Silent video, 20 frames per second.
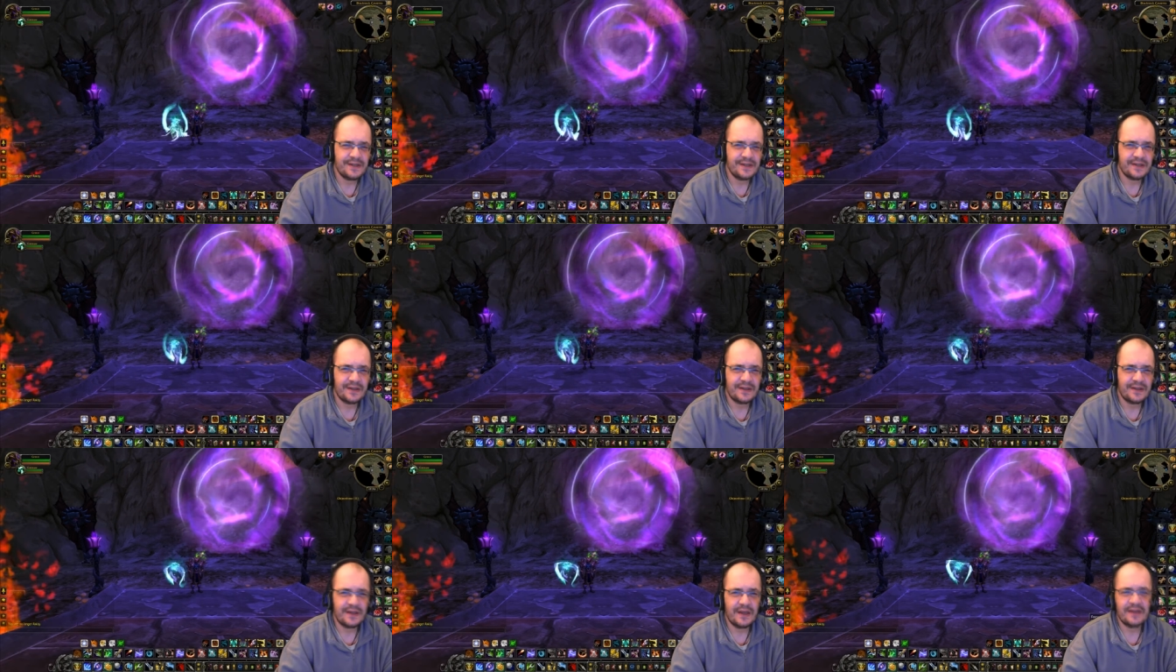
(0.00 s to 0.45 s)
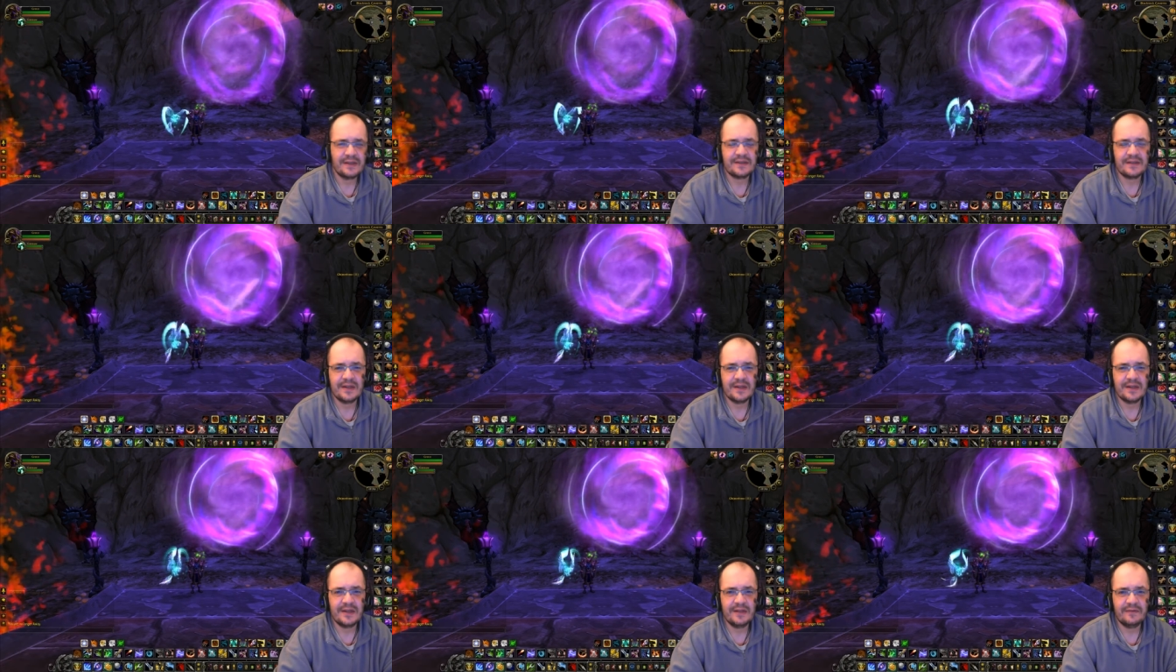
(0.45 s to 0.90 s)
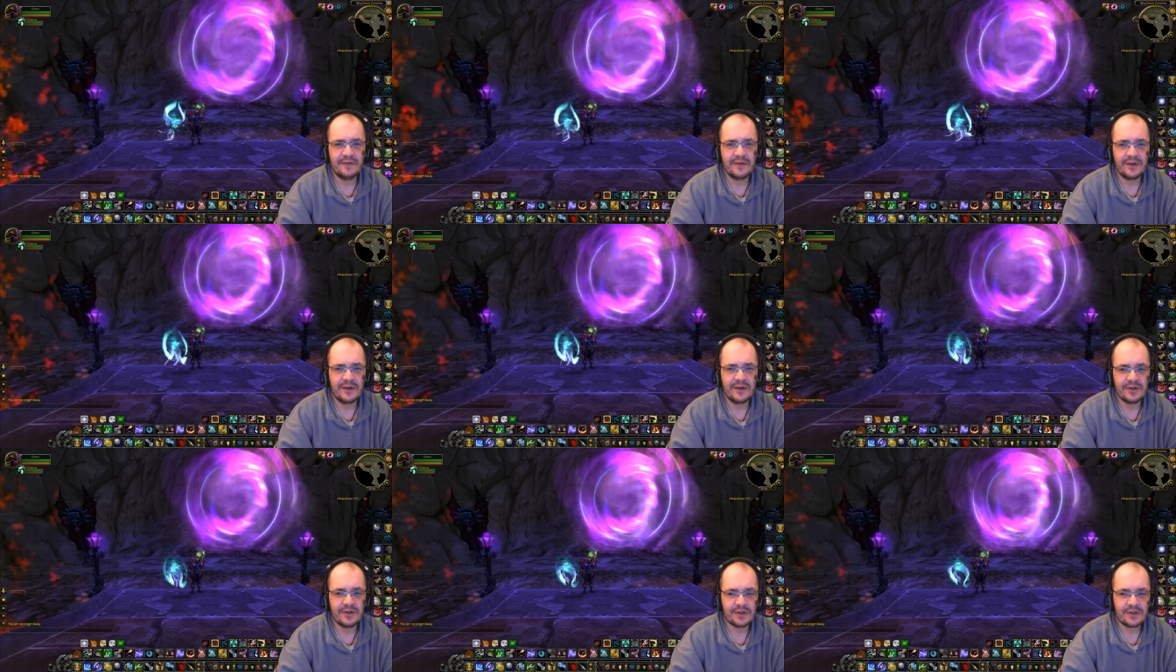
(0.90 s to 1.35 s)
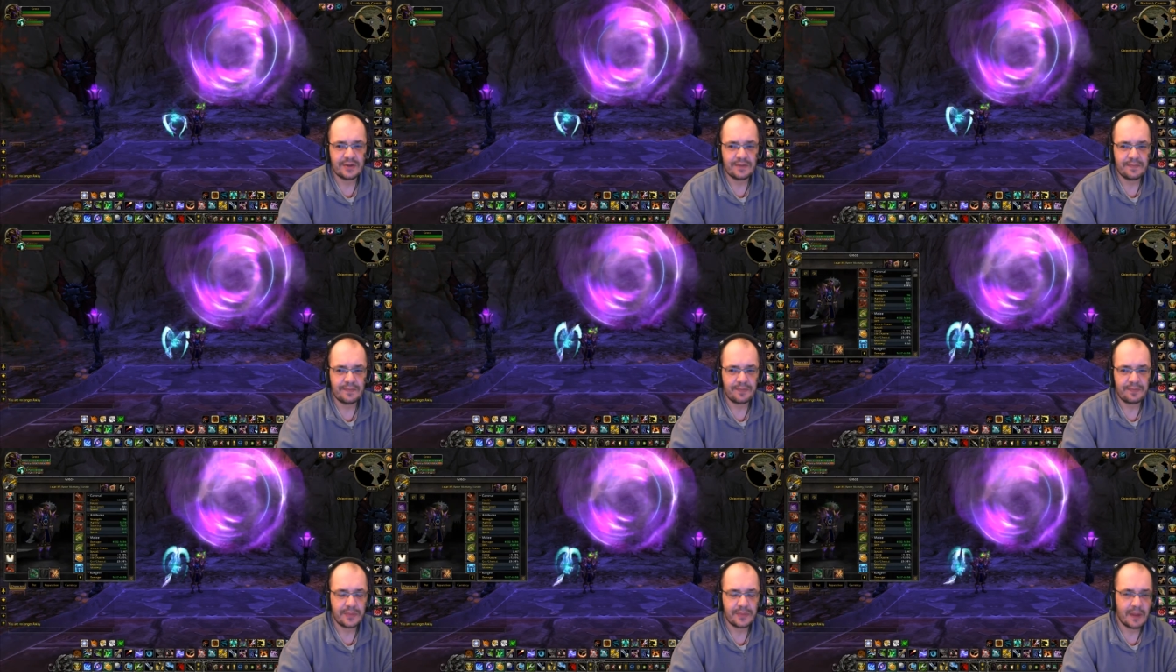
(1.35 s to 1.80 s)
Season 10's nearly
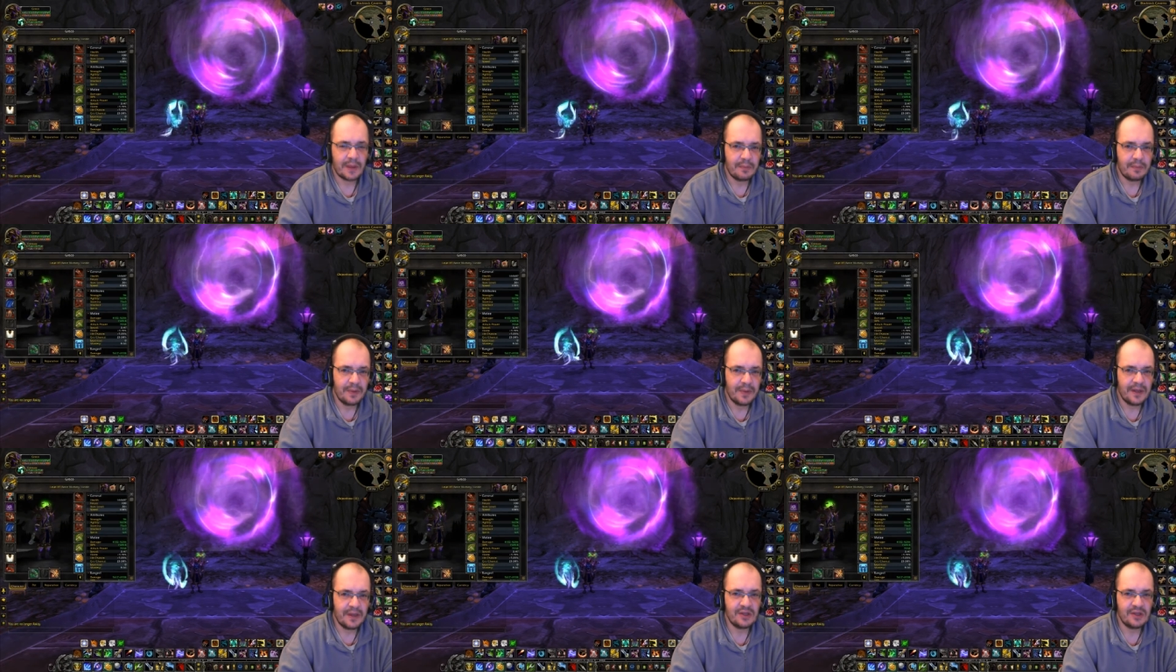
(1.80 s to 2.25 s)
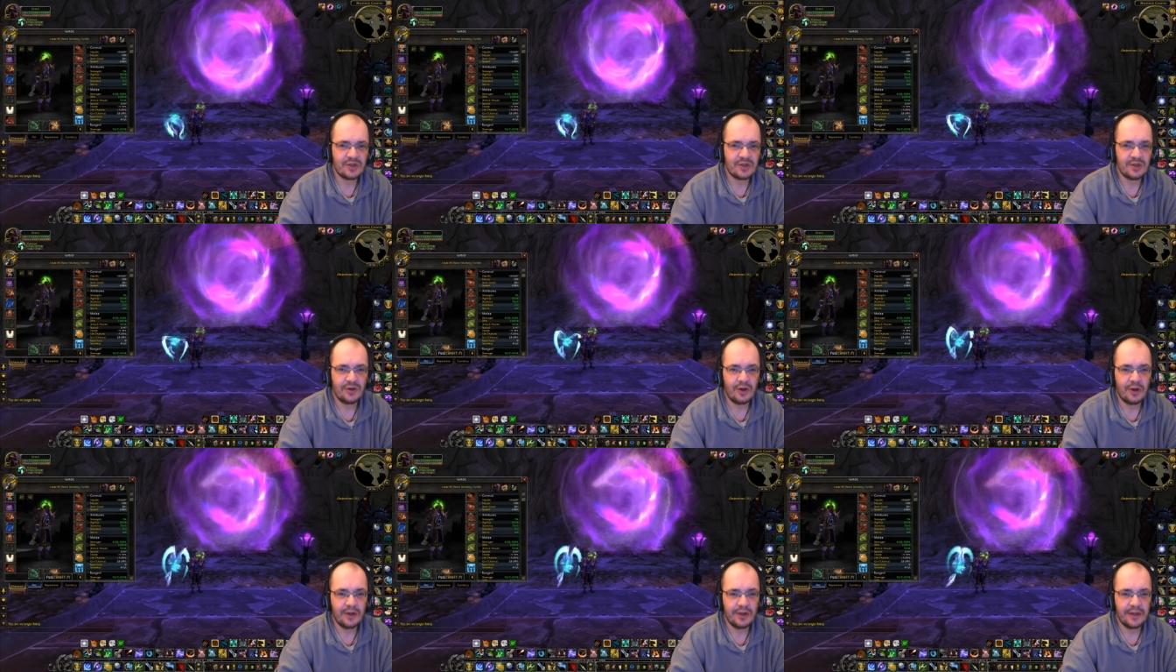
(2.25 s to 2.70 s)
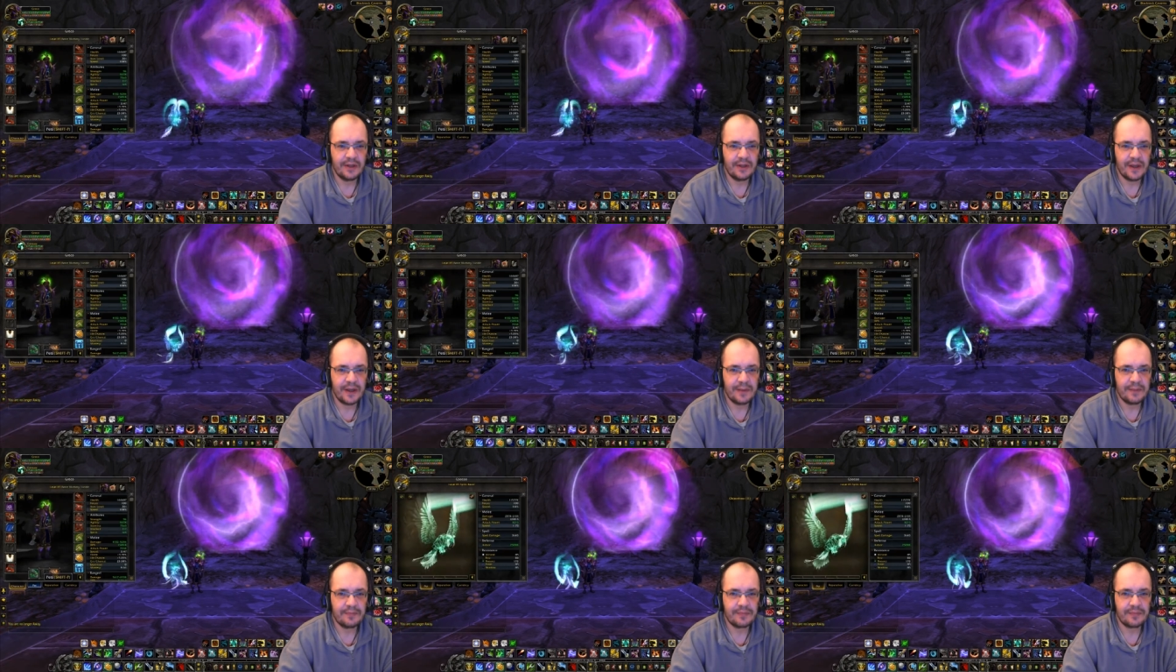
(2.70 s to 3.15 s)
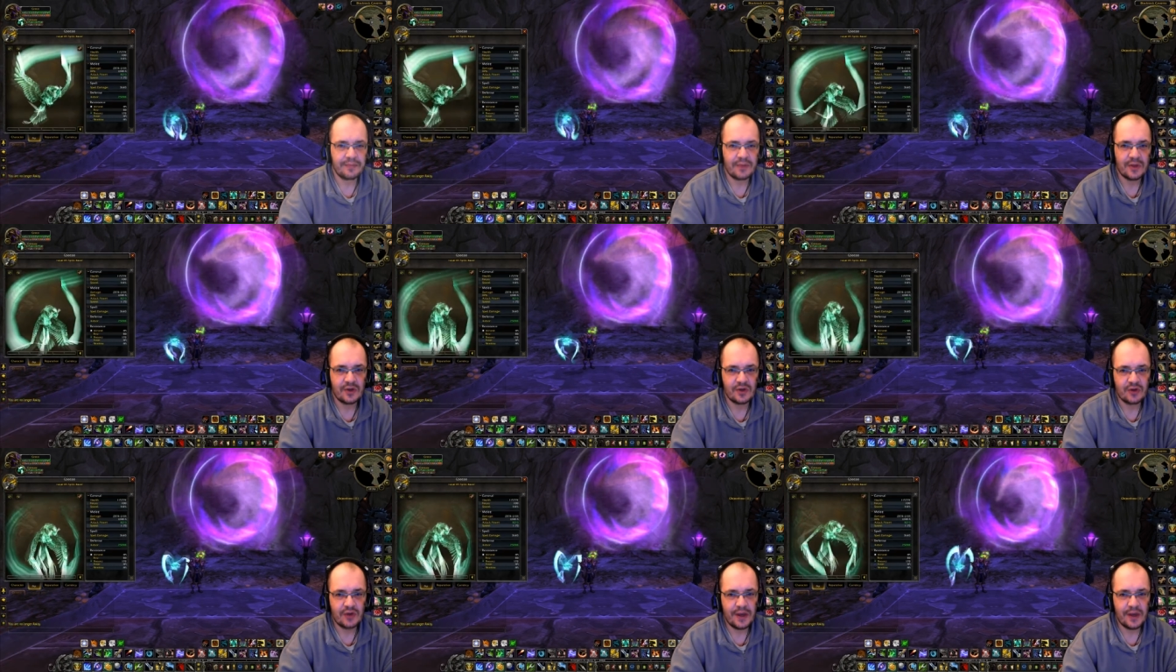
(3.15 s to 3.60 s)
finished. Benny's on holiday,
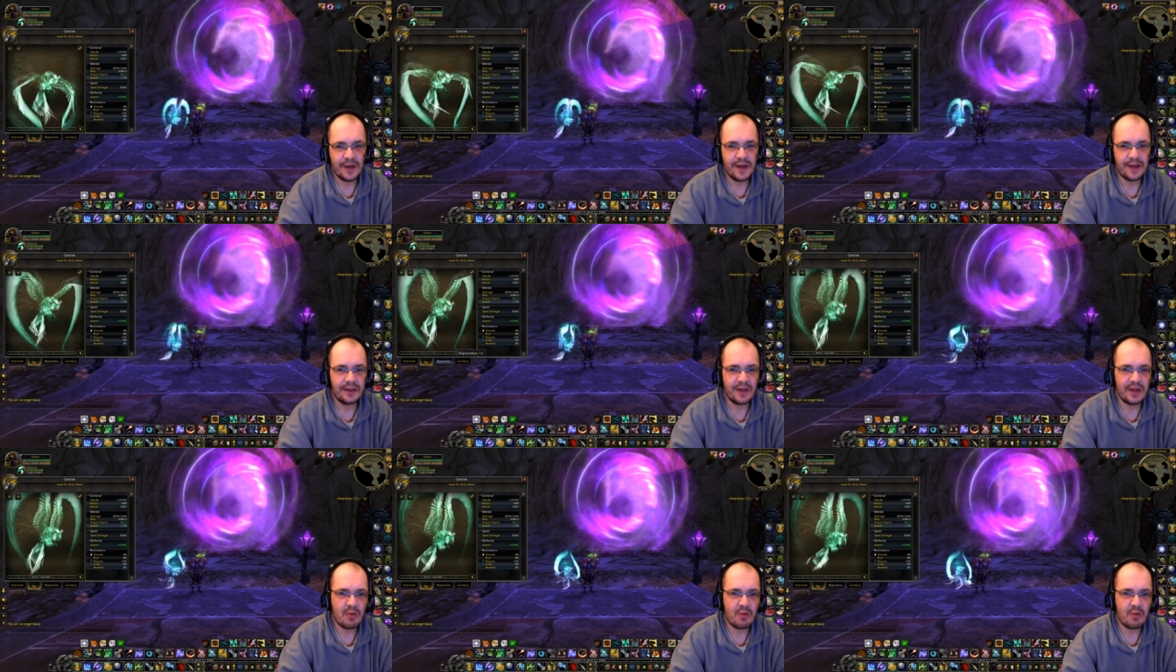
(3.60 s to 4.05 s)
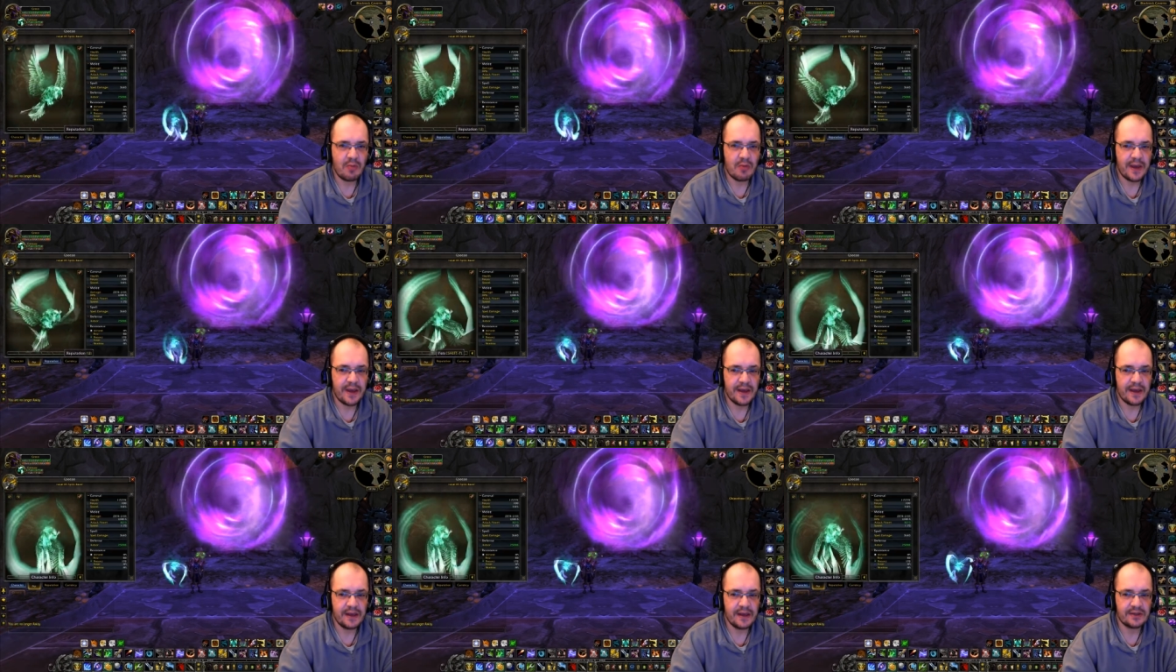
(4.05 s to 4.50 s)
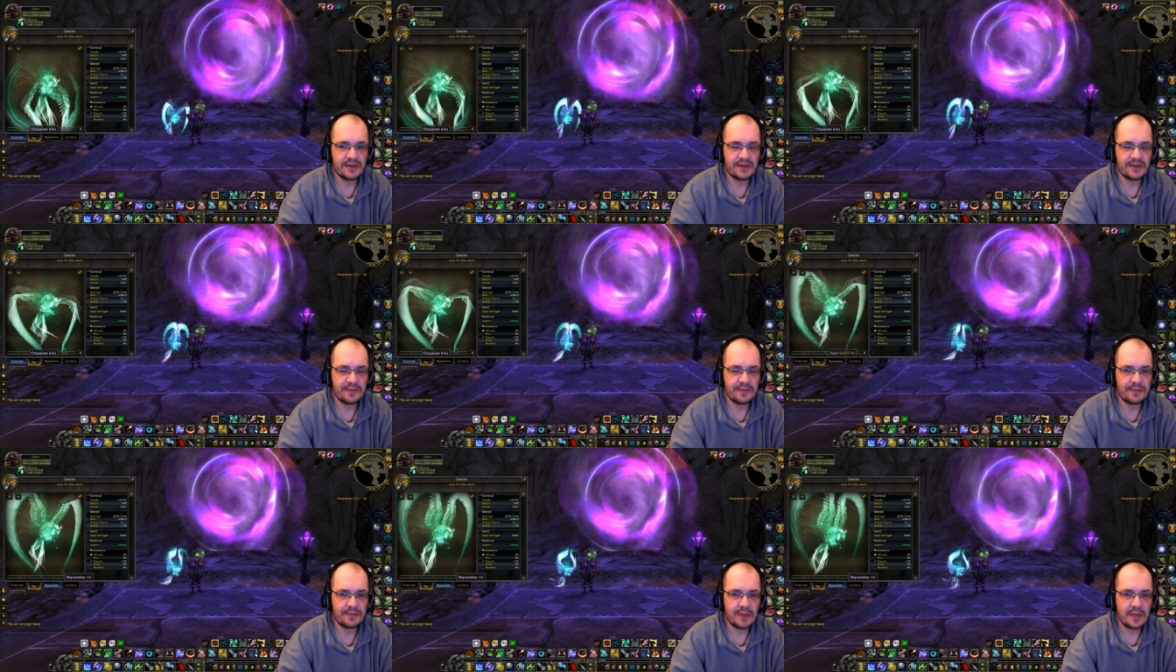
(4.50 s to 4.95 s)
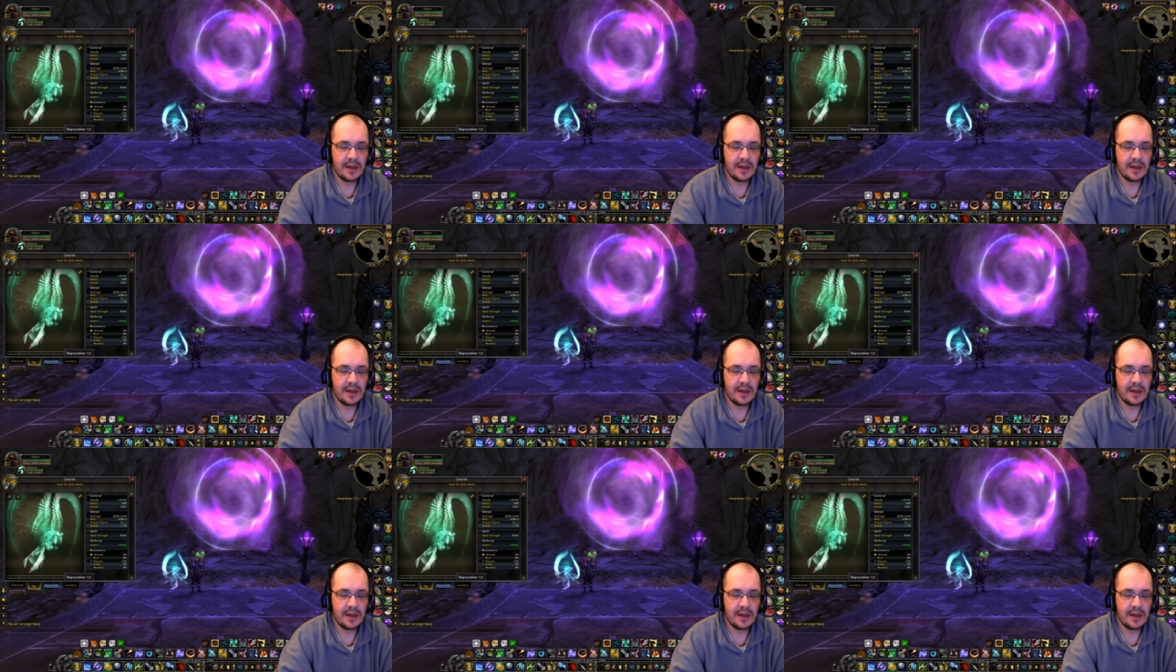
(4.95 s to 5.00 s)
so I had time on my hands.